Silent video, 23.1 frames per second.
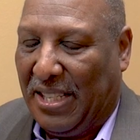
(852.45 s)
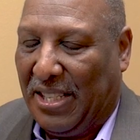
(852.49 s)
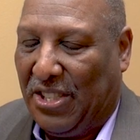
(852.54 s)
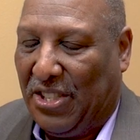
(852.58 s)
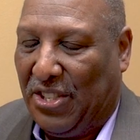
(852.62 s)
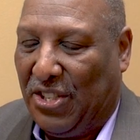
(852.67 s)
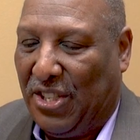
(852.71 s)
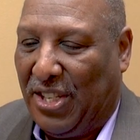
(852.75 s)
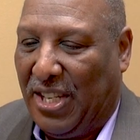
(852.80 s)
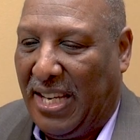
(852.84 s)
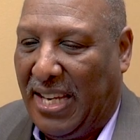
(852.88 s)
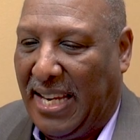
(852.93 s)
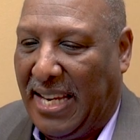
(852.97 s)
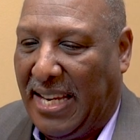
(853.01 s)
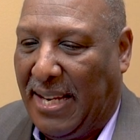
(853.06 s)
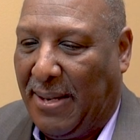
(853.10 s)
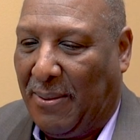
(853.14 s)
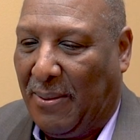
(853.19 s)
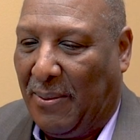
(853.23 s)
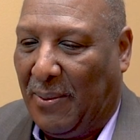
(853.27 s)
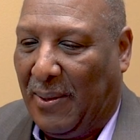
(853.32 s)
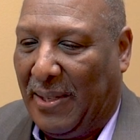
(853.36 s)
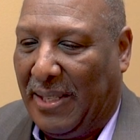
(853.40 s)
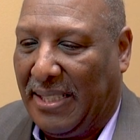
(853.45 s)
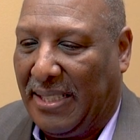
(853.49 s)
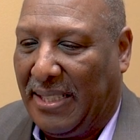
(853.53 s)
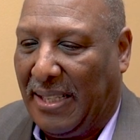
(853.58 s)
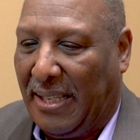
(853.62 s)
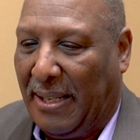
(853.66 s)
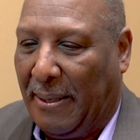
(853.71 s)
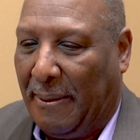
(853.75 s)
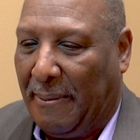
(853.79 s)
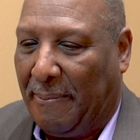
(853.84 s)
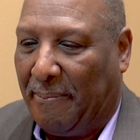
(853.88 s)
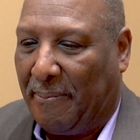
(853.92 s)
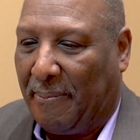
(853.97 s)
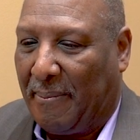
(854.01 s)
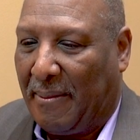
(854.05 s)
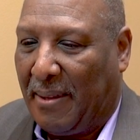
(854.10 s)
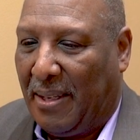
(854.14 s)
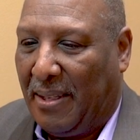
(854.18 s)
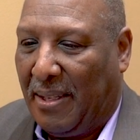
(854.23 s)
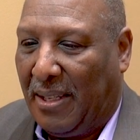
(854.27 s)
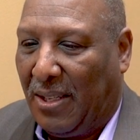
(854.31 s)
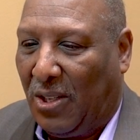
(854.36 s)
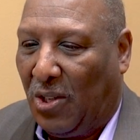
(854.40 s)
she was a
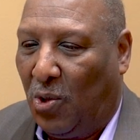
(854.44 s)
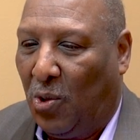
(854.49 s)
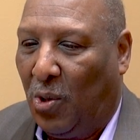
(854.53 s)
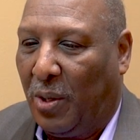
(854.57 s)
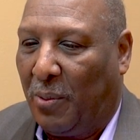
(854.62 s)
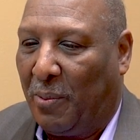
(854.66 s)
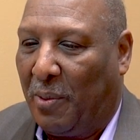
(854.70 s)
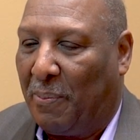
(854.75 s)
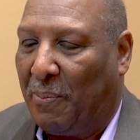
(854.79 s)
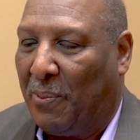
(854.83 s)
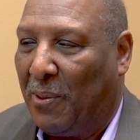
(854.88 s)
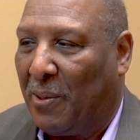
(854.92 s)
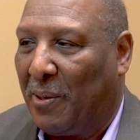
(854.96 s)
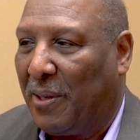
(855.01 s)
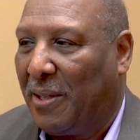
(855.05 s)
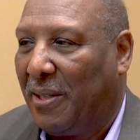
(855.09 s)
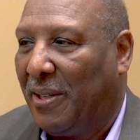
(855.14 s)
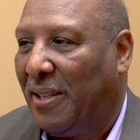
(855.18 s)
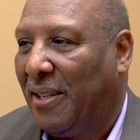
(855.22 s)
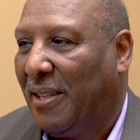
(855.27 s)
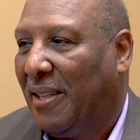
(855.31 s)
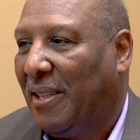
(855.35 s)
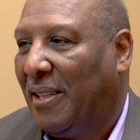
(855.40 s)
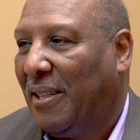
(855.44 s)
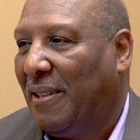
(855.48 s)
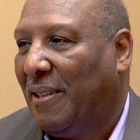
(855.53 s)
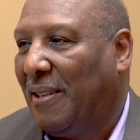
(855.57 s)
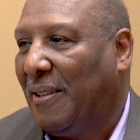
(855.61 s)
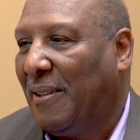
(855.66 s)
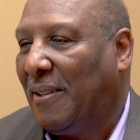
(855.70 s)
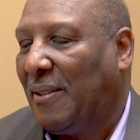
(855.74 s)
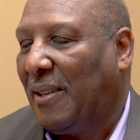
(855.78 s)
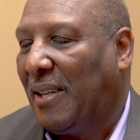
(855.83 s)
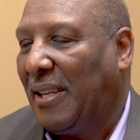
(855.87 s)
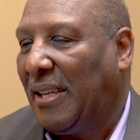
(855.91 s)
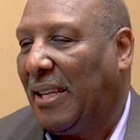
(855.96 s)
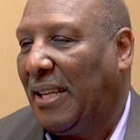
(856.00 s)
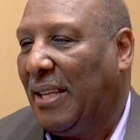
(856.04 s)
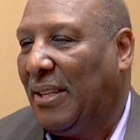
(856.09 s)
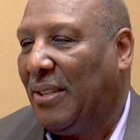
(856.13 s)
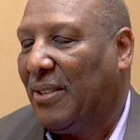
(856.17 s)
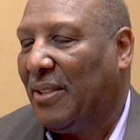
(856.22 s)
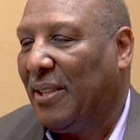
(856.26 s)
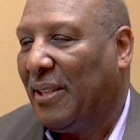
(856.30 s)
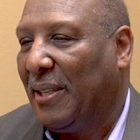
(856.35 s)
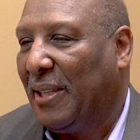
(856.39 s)
court reporter
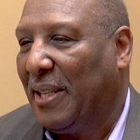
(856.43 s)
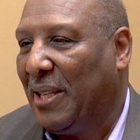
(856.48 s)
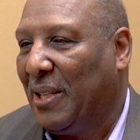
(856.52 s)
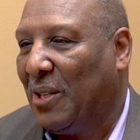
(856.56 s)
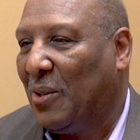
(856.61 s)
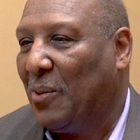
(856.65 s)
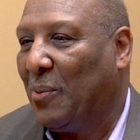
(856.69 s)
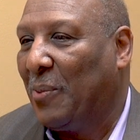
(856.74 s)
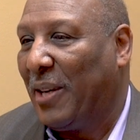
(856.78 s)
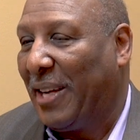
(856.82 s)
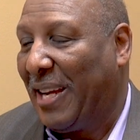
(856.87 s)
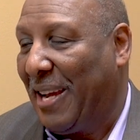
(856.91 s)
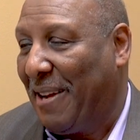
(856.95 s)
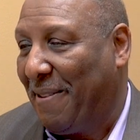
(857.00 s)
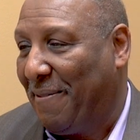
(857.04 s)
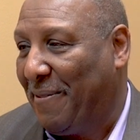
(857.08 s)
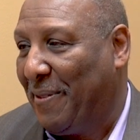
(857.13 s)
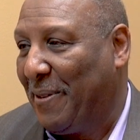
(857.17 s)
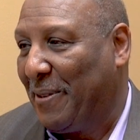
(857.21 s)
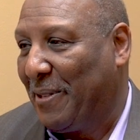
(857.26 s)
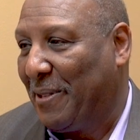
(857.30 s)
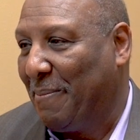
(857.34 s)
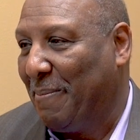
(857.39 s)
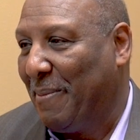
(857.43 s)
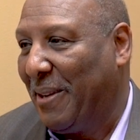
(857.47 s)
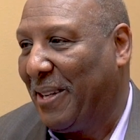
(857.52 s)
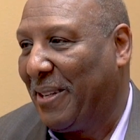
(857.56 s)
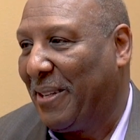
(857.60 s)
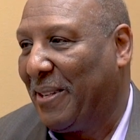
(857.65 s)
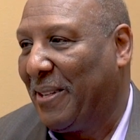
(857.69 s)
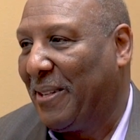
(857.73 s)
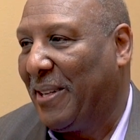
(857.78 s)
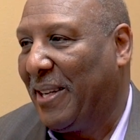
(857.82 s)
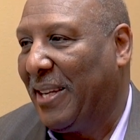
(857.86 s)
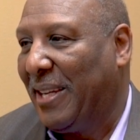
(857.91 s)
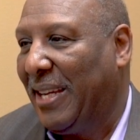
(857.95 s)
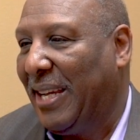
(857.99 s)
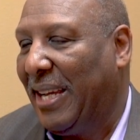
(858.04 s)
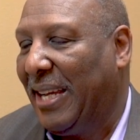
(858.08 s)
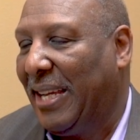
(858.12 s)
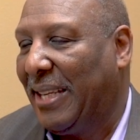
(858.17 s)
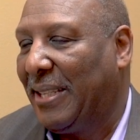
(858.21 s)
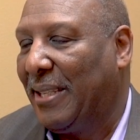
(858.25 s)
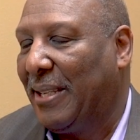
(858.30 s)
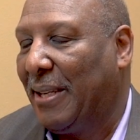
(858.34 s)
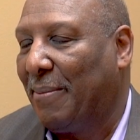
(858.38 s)
in Toledo when I first met her
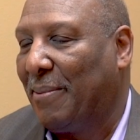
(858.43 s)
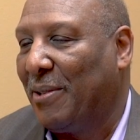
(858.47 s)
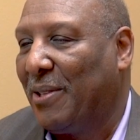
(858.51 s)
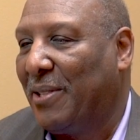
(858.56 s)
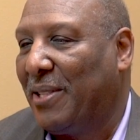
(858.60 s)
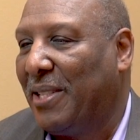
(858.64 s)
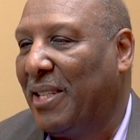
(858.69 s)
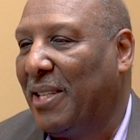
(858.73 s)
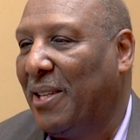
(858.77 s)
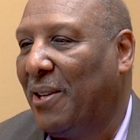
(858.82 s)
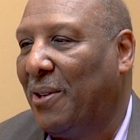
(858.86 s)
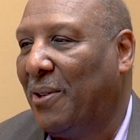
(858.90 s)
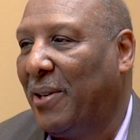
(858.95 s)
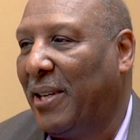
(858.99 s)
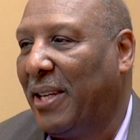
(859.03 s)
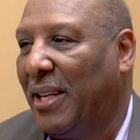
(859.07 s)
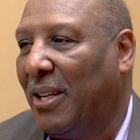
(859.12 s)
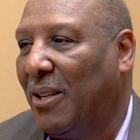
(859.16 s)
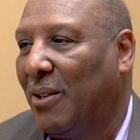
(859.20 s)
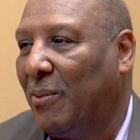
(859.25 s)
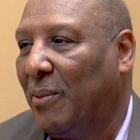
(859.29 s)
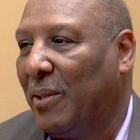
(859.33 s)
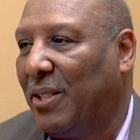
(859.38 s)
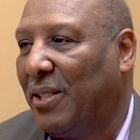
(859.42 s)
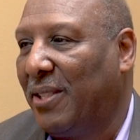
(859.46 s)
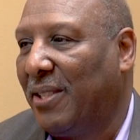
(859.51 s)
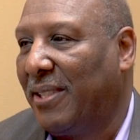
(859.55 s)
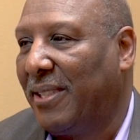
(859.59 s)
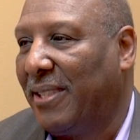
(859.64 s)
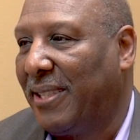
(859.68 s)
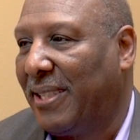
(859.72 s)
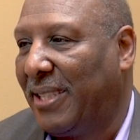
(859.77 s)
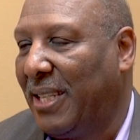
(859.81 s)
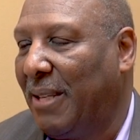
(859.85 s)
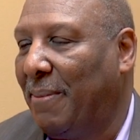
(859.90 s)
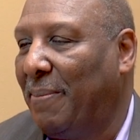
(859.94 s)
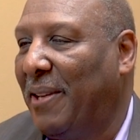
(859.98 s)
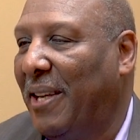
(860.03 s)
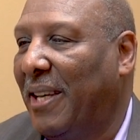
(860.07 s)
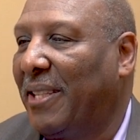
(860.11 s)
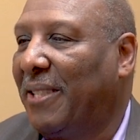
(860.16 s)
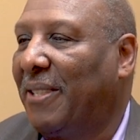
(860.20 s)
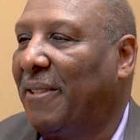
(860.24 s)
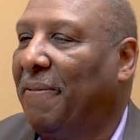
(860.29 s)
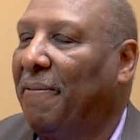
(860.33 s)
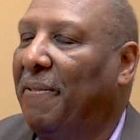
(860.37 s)
at WTOL, which is a
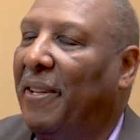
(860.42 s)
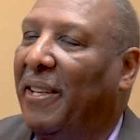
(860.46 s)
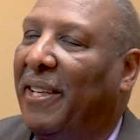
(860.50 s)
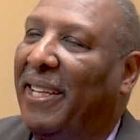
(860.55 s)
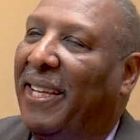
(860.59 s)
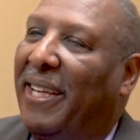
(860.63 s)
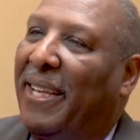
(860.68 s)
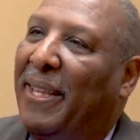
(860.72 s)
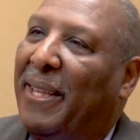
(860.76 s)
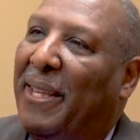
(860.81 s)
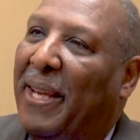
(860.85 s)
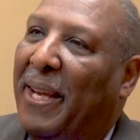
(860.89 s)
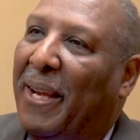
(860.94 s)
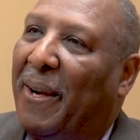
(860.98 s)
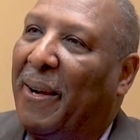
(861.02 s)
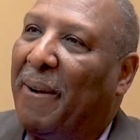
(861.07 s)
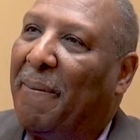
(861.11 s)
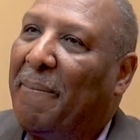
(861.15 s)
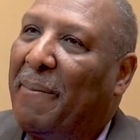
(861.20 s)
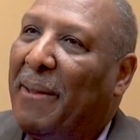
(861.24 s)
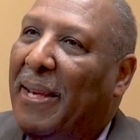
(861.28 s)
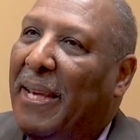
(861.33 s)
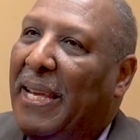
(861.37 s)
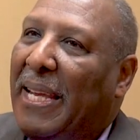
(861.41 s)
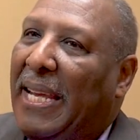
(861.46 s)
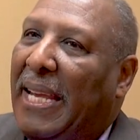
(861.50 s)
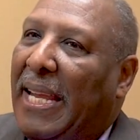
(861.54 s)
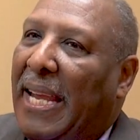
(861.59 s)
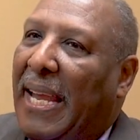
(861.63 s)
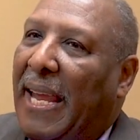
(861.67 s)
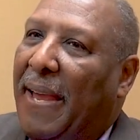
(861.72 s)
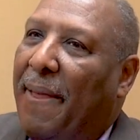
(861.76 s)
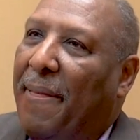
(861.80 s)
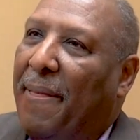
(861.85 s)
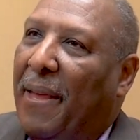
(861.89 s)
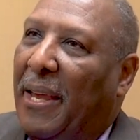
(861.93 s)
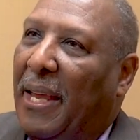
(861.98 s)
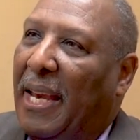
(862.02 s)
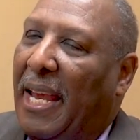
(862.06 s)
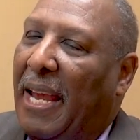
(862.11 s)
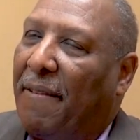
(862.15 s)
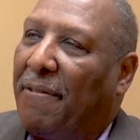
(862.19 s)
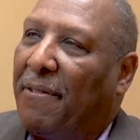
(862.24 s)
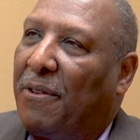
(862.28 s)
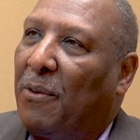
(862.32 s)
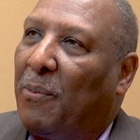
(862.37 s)
CBS affiliate there. And then
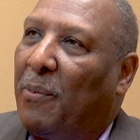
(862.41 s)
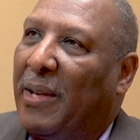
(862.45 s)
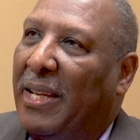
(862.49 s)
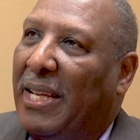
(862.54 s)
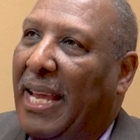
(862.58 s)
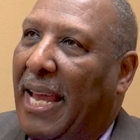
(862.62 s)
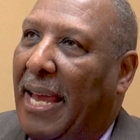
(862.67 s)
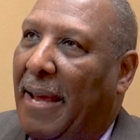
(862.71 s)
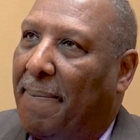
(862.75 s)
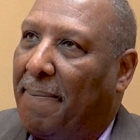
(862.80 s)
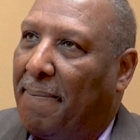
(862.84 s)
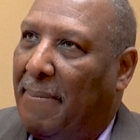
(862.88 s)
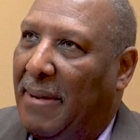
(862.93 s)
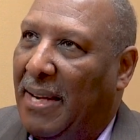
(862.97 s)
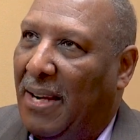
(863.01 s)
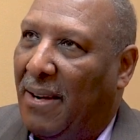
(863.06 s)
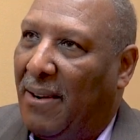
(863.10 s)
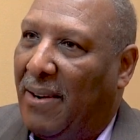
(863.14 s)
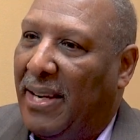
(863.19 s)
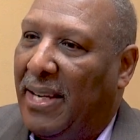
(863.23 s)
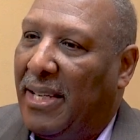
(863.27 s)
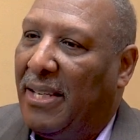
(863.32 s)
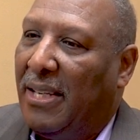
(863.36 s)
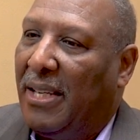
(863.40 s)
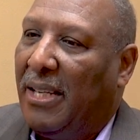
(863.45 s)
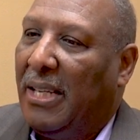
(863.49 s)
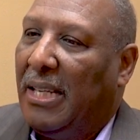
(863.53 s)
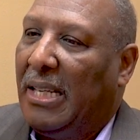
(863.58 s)
after we got married,